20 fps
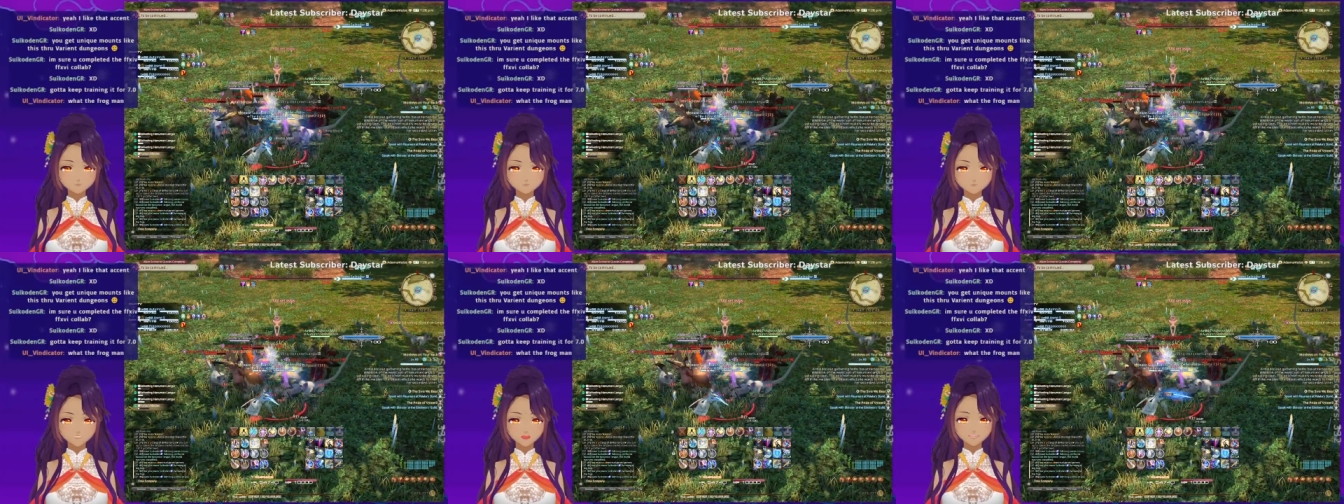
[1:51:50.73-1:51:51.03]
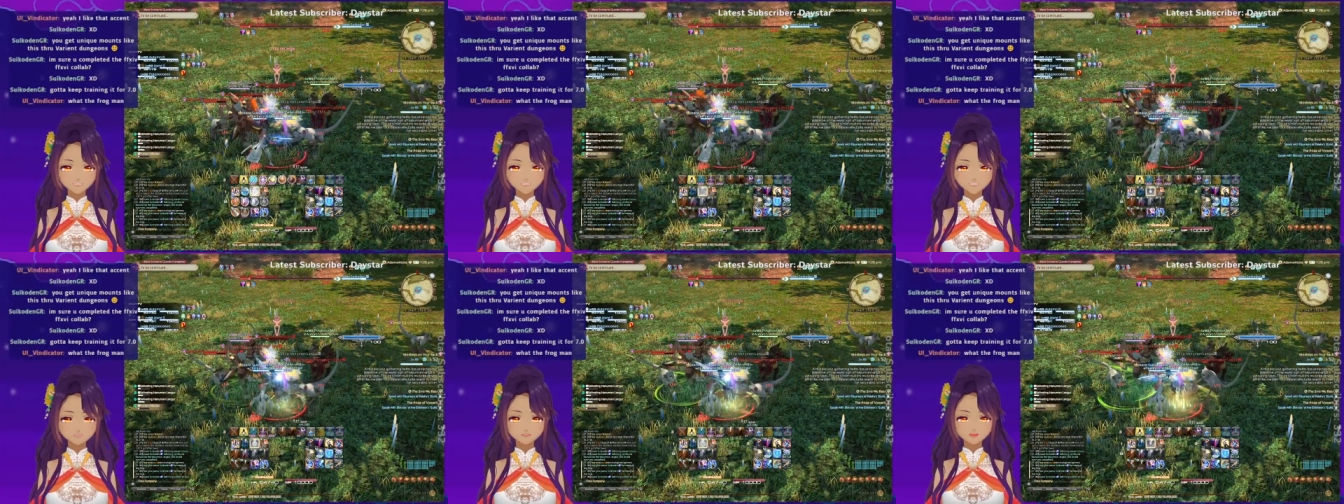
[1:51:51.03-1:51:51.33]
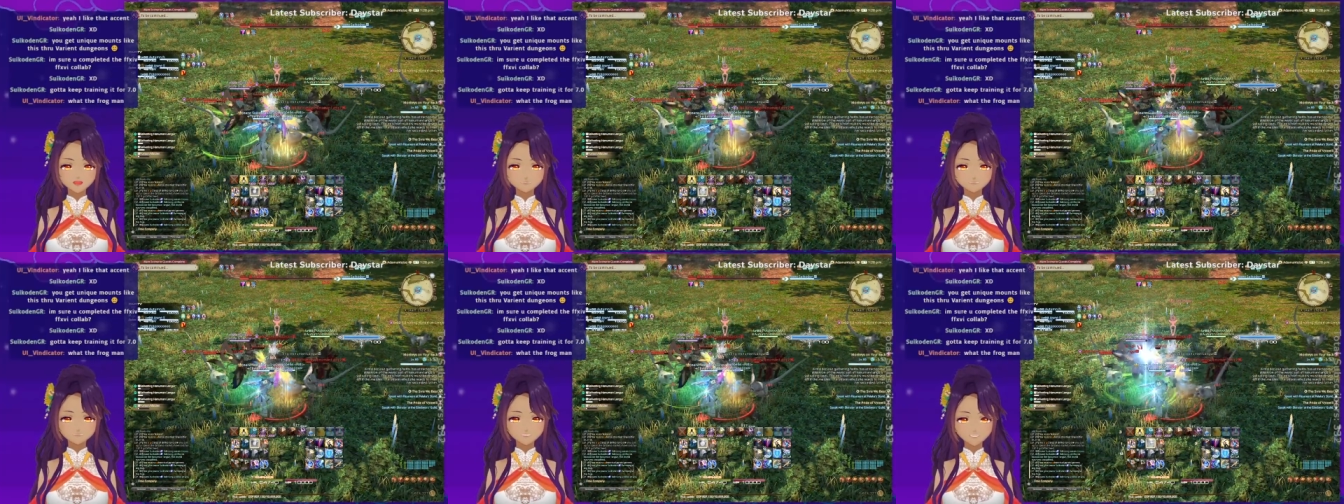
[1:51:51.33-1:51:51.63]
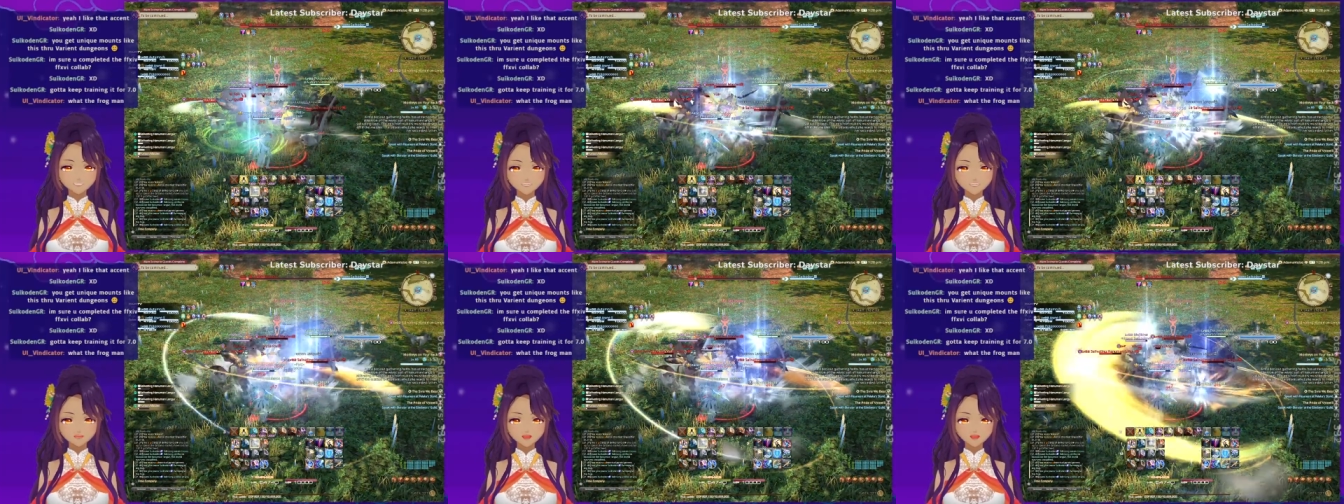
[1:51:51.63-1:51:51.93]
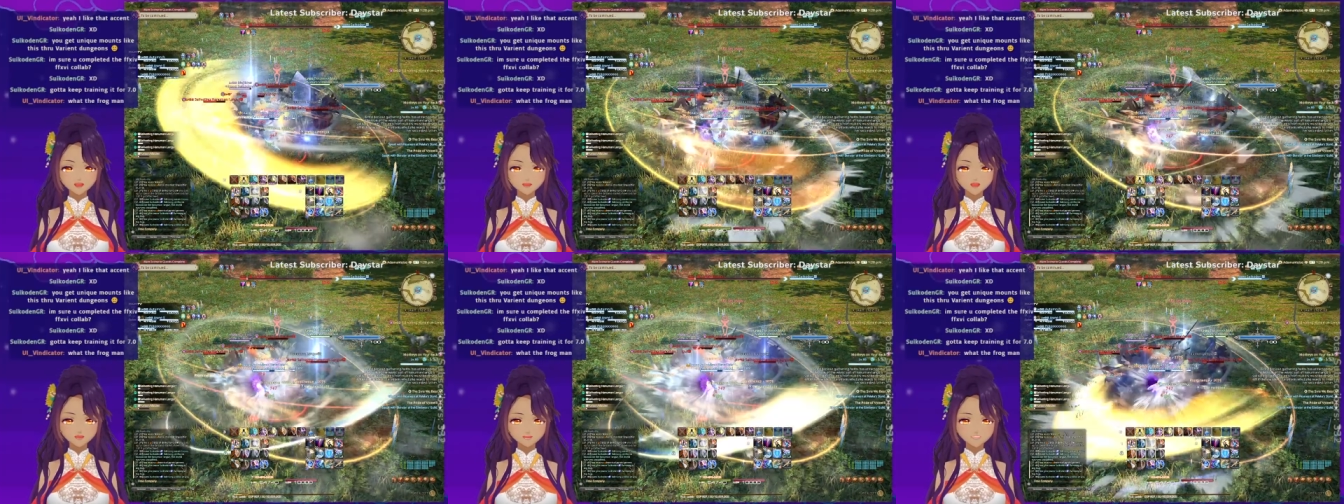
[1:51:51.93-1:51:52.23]
Okay, after this fight, I'm
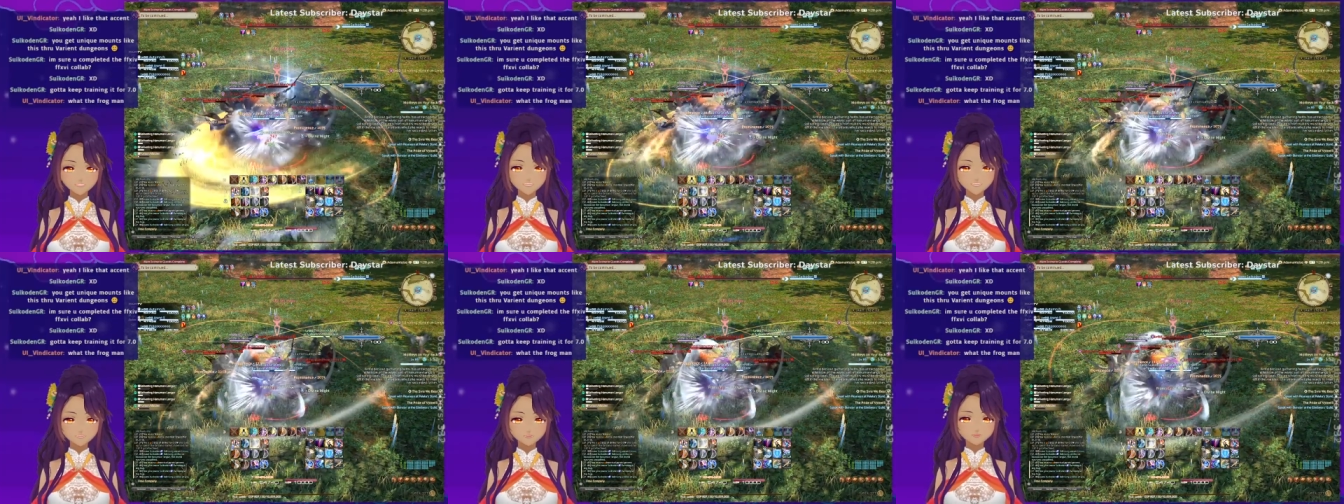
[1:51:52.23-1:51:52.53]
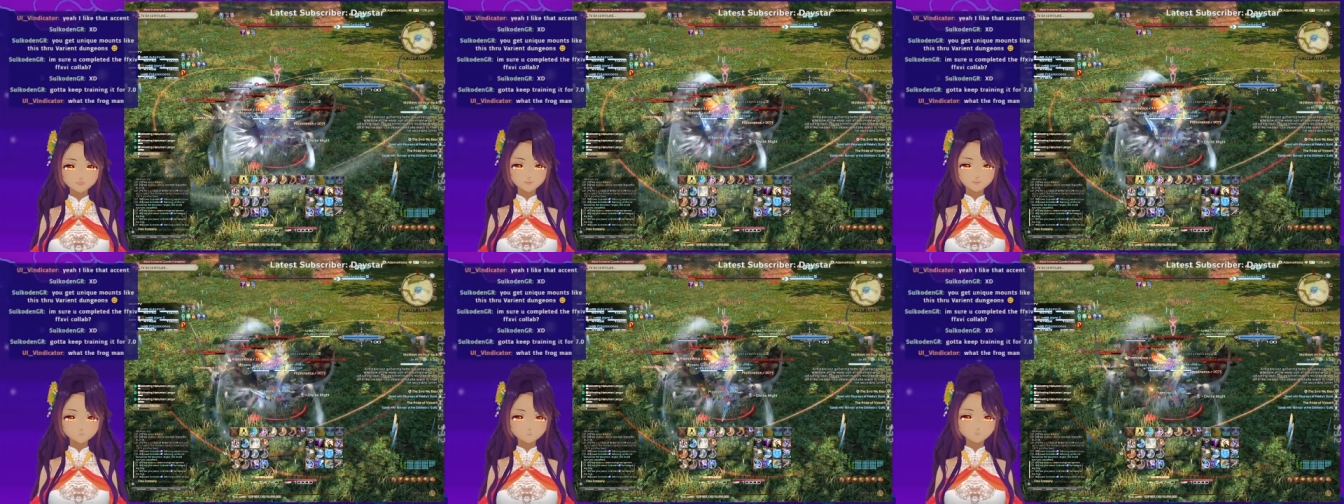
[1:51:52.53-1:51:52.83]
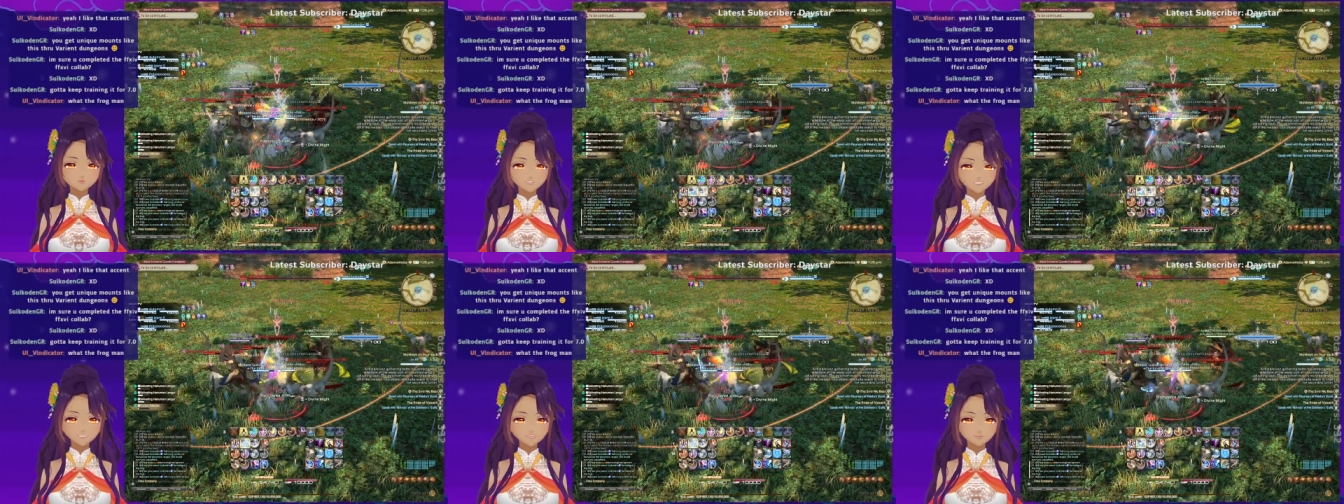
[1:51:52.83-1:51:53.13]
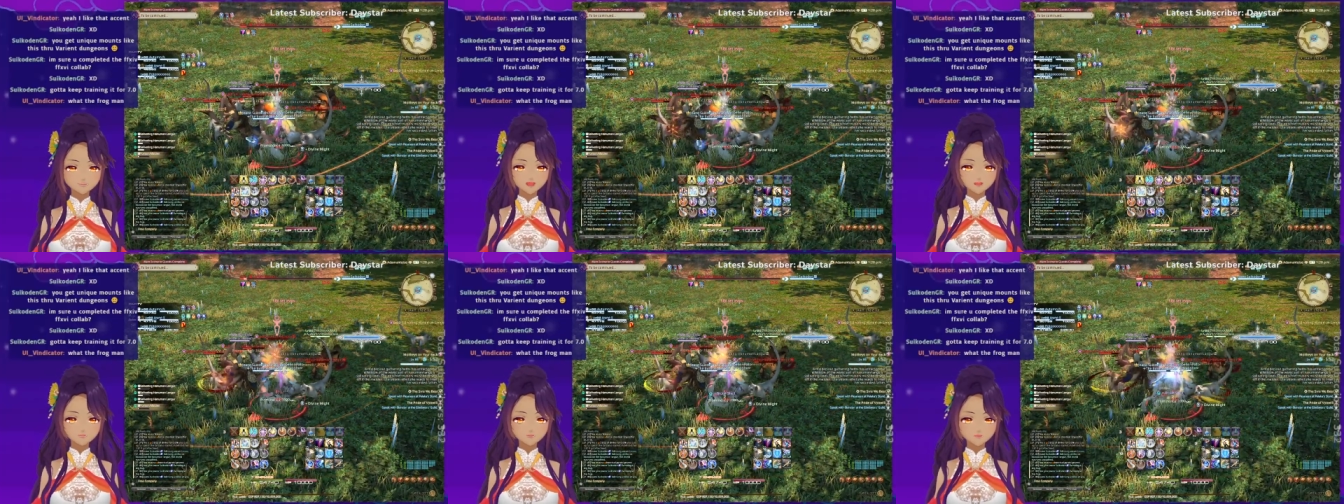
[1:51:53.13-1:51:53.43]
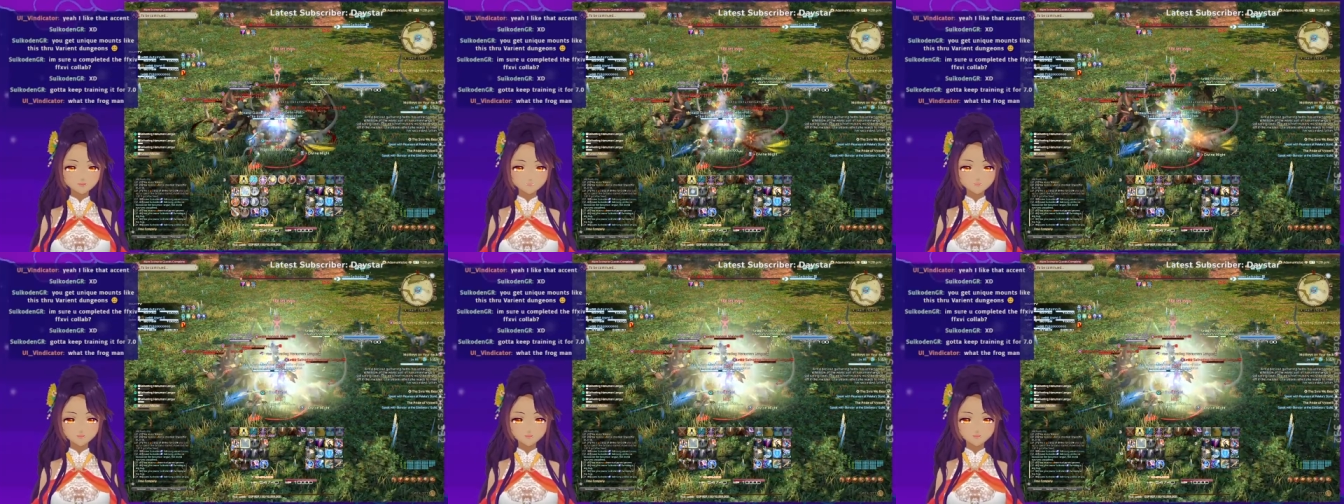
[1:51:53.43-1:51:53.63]
gonna head back to finish